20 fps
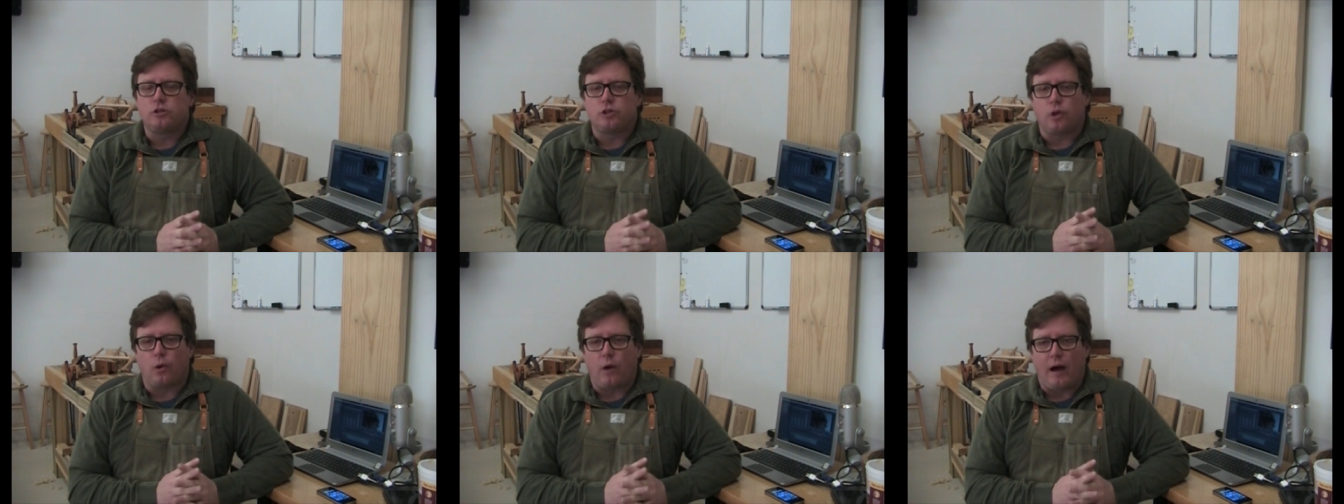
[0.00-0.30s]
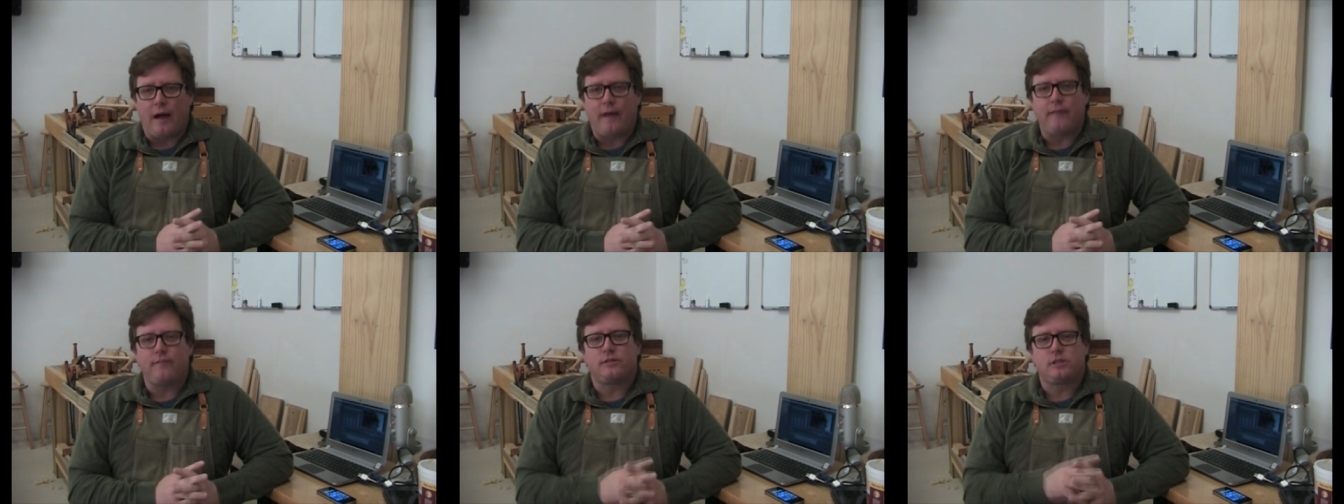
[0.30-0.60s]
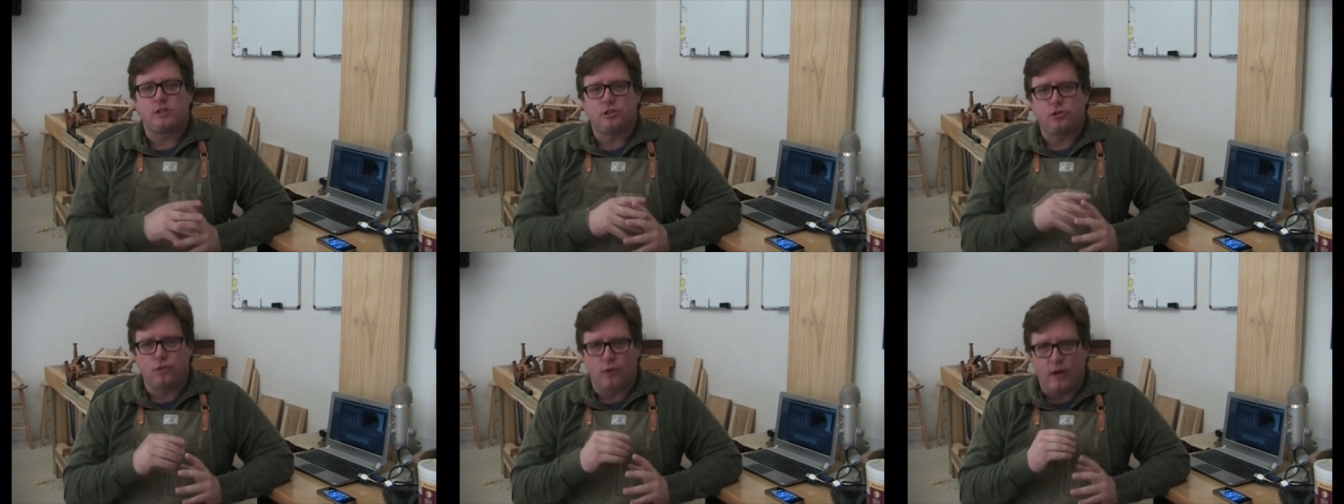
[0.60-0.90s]
So I've
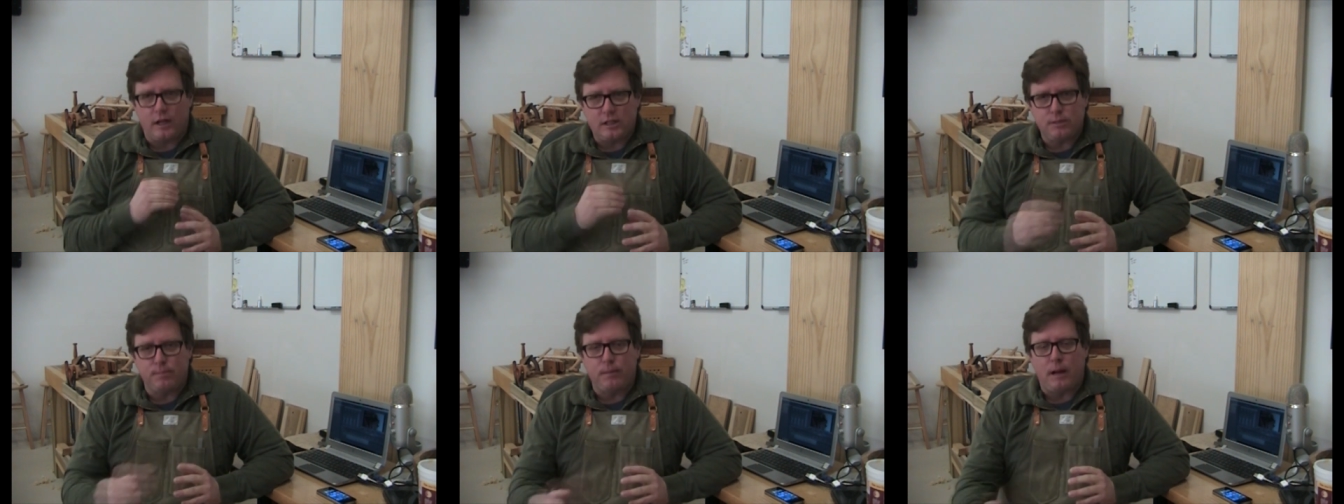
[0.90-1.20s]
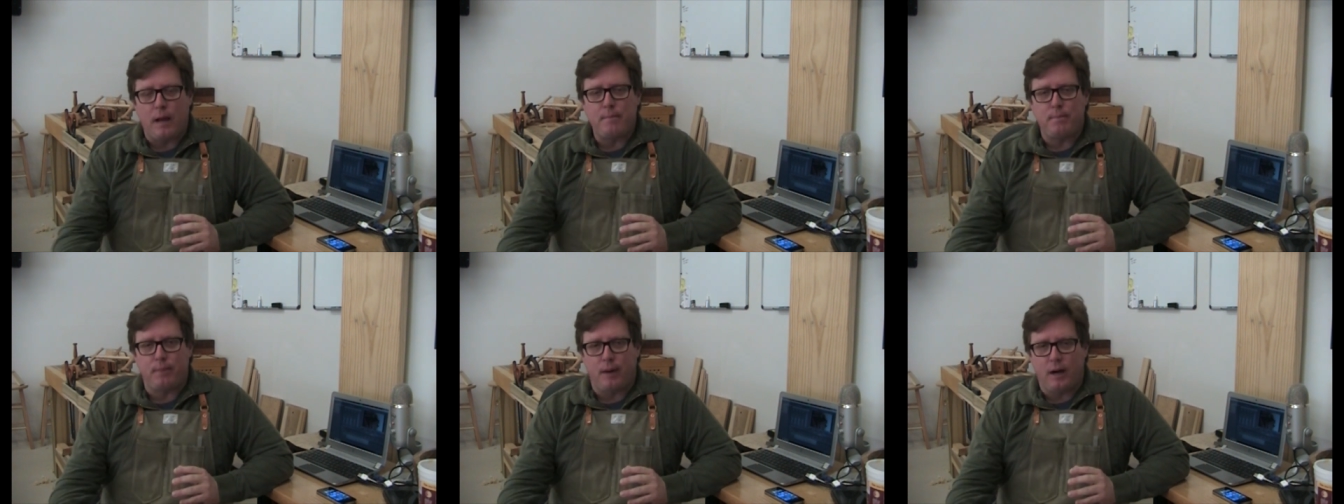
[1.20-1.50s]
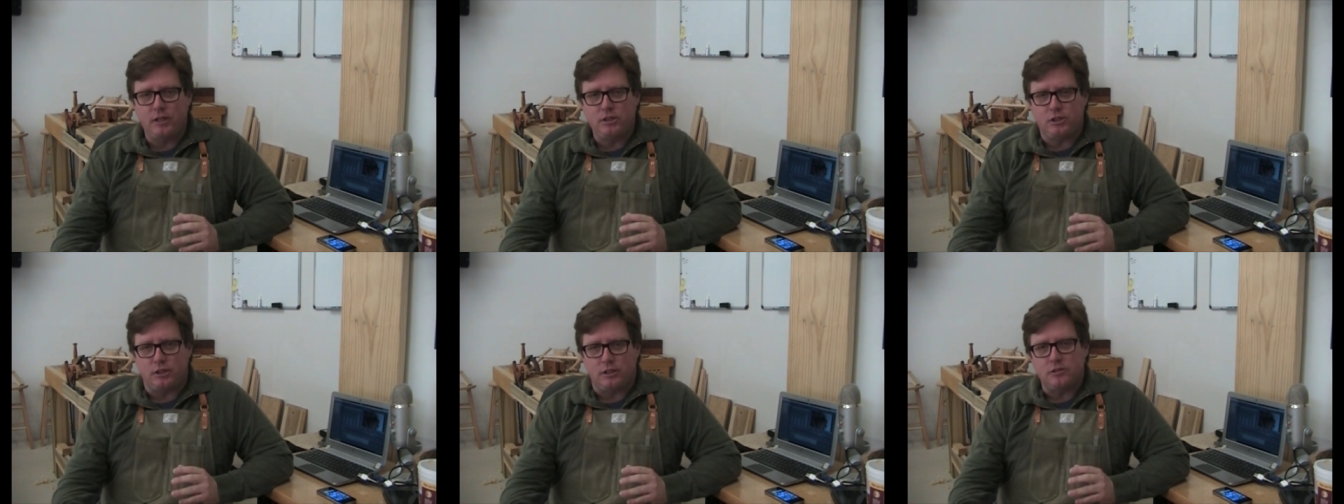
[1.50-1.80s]
stretched my
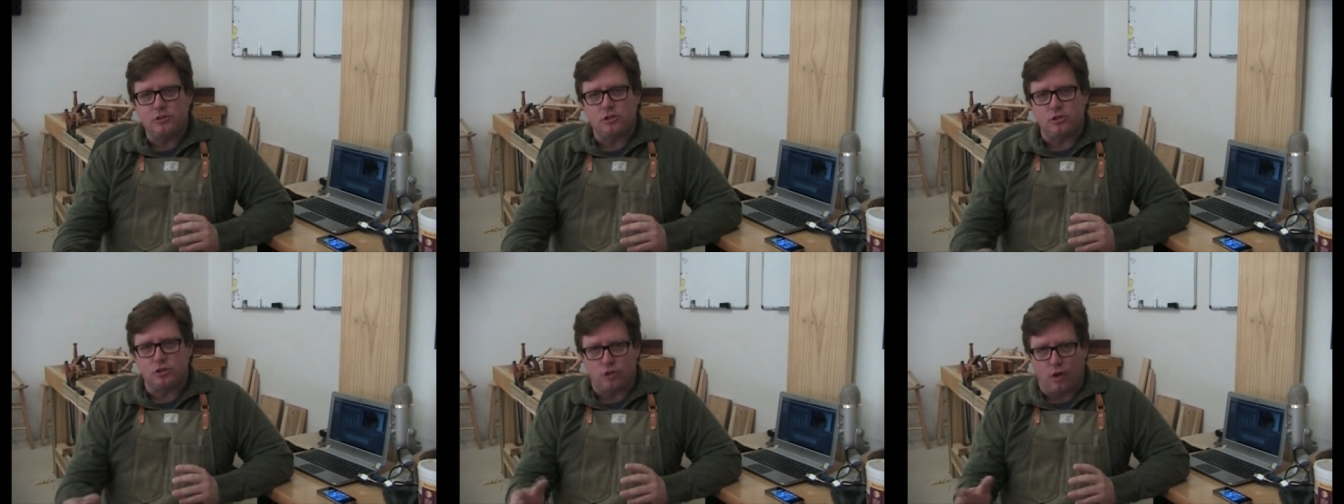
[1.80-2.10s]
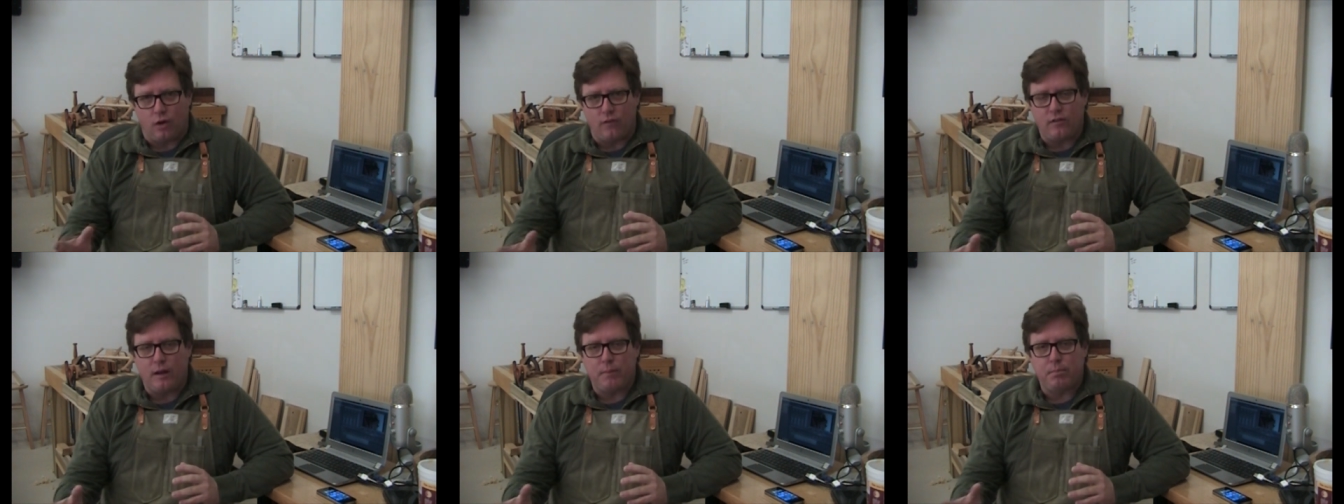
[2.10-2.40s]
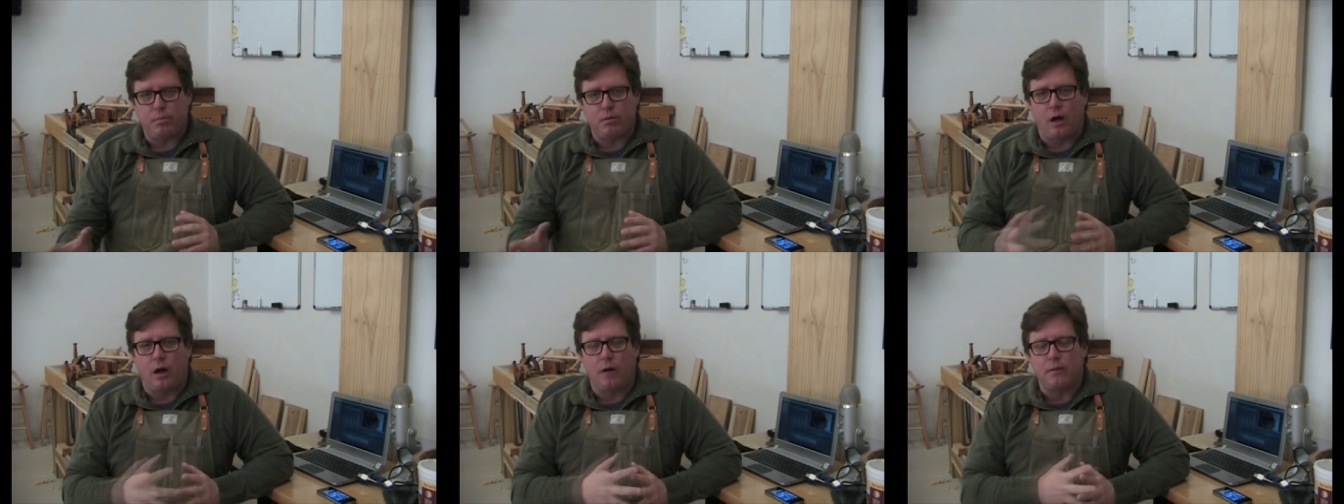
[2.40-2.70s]
budget to solve
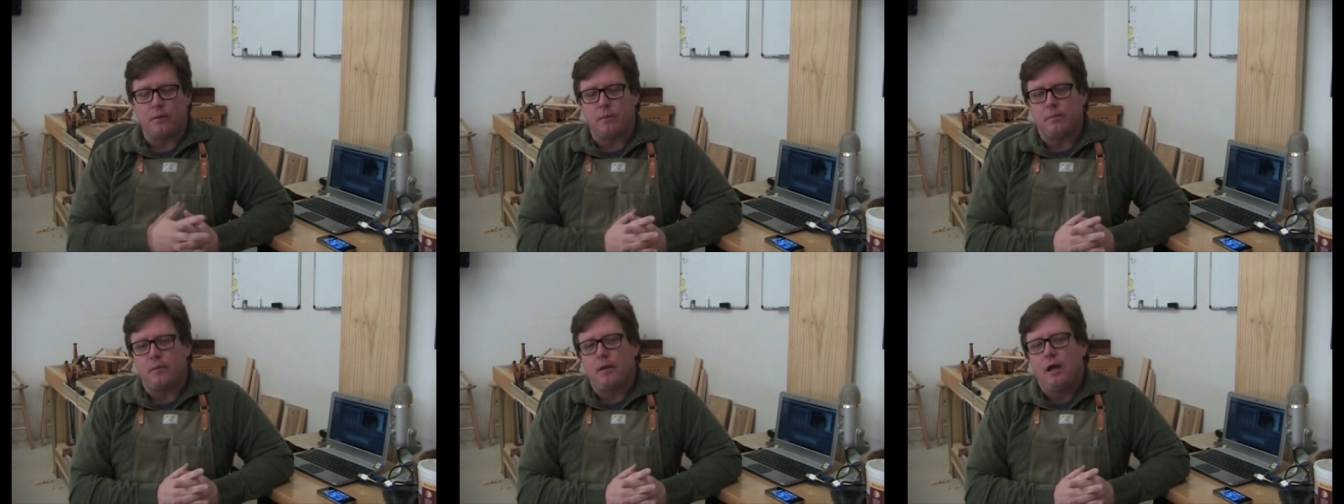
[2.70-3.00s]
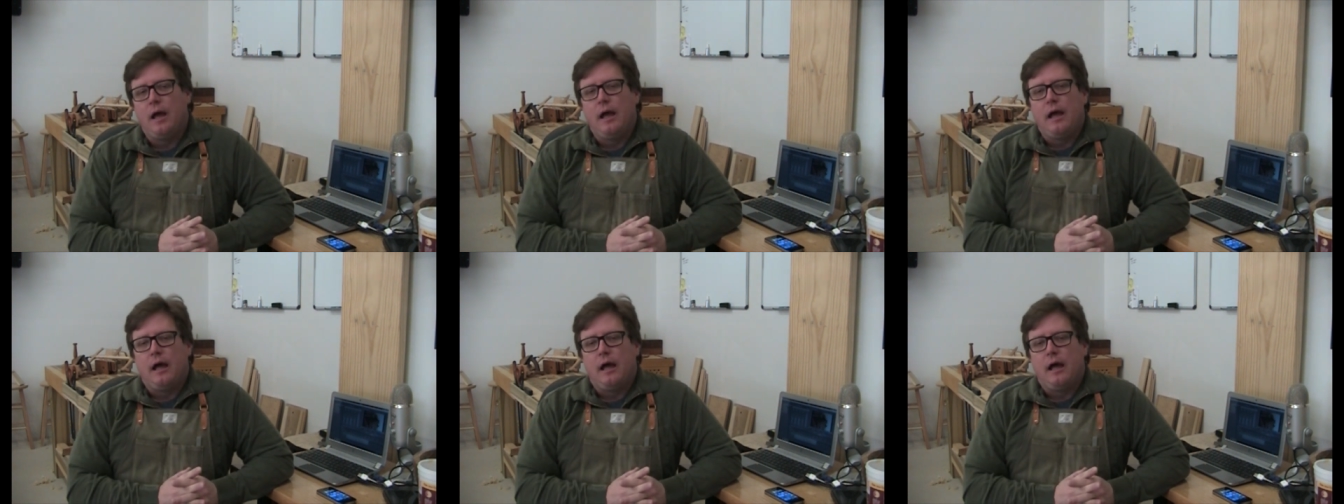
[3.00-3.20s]
that problem